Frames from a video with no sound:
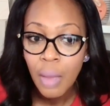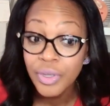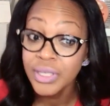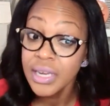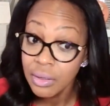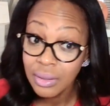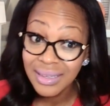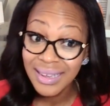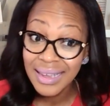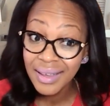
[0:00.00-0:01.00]

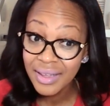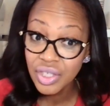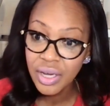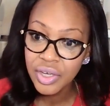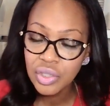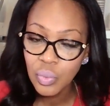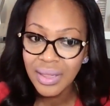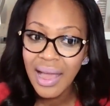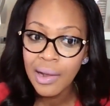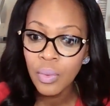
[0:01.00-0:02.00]
particularly in conjunction
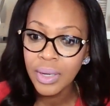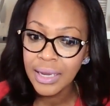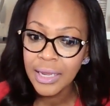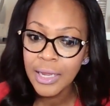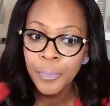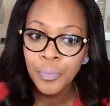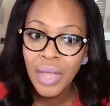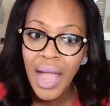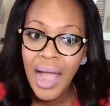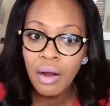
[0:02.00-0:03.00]
with equity,
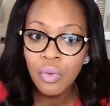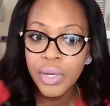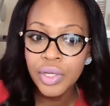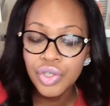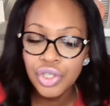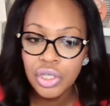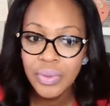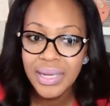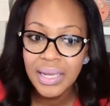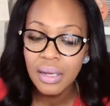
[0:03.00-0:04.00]
how are we
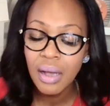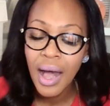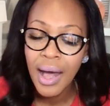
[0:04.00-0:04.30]
ensuring